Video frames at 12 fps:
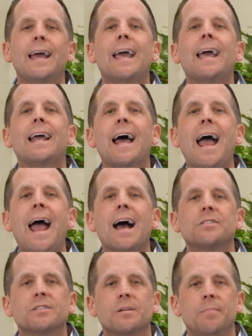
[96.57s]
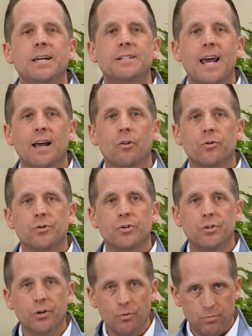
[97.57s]
it has to be tailored
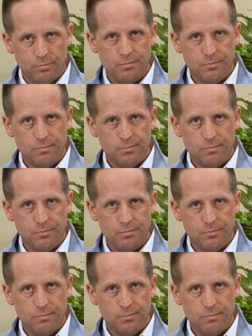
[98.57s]
to you.